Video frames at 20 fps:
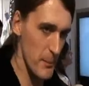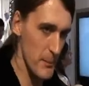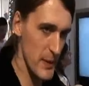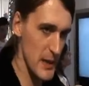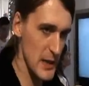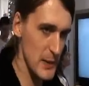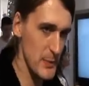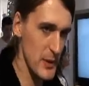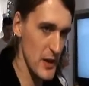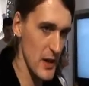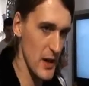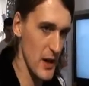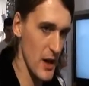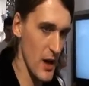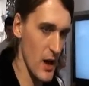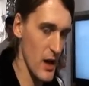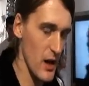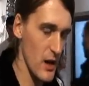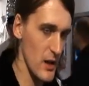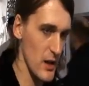people
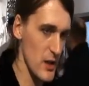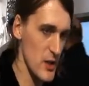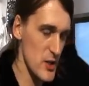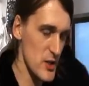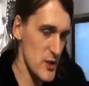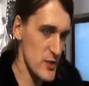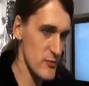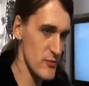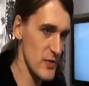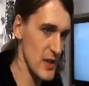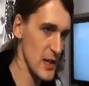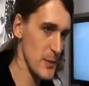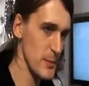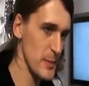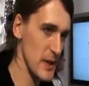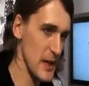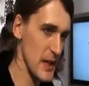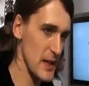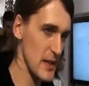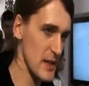are just really
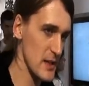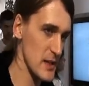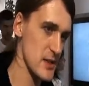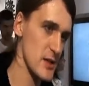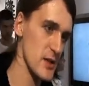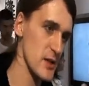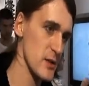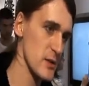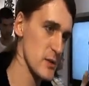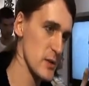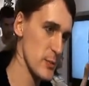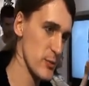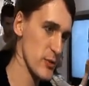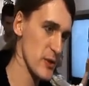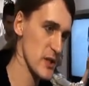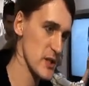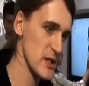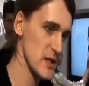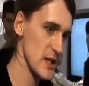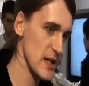beginning to
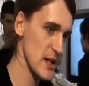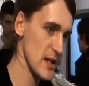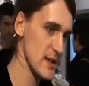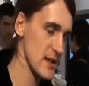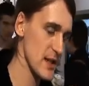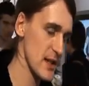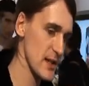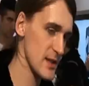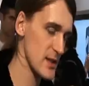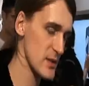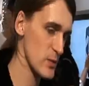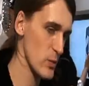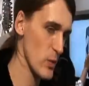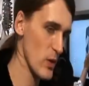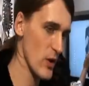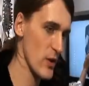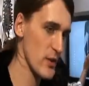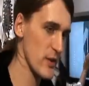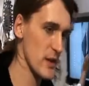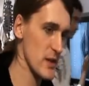appreciate its
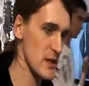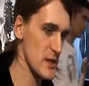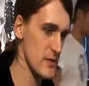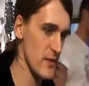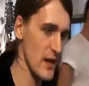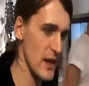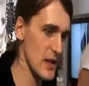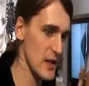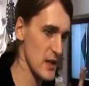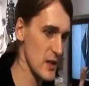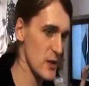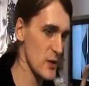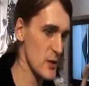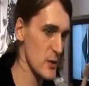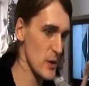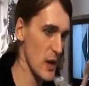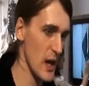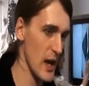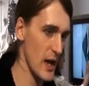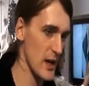worth and its
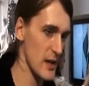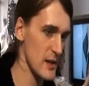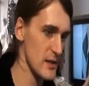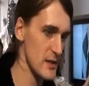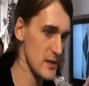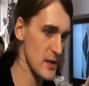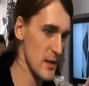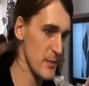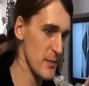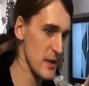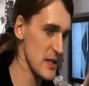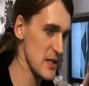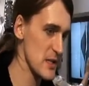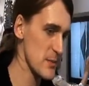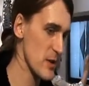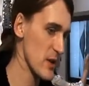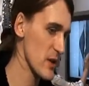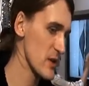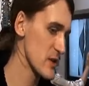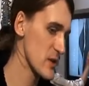value as a medium
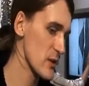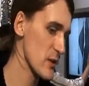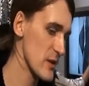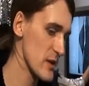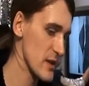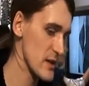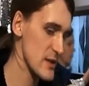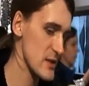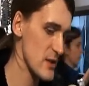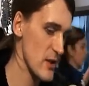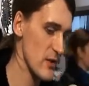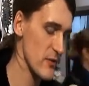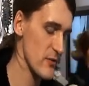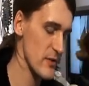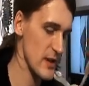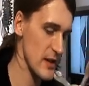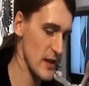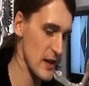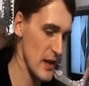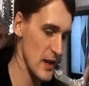on its own. It's not
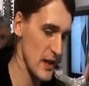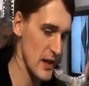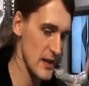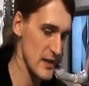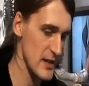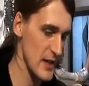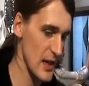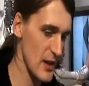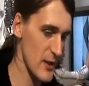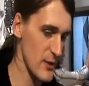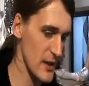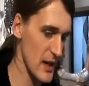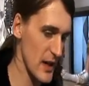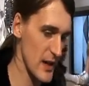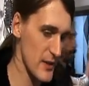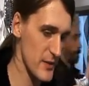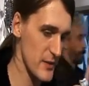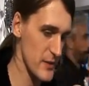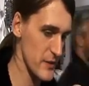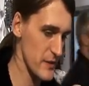now
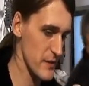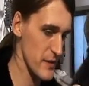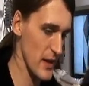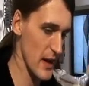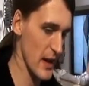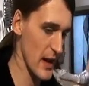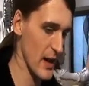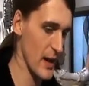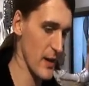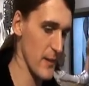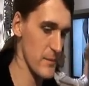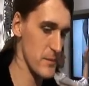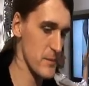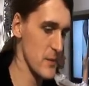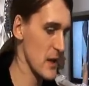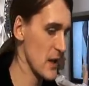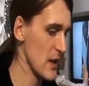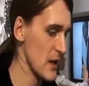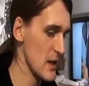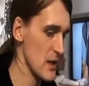kind of
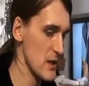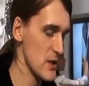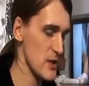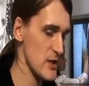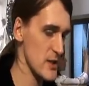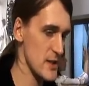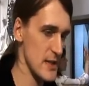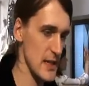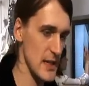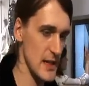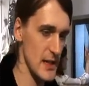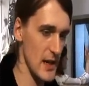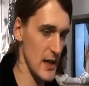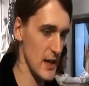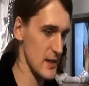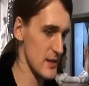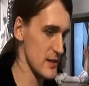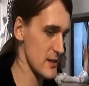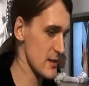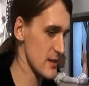just seen
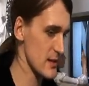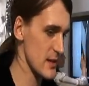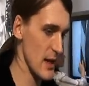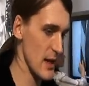as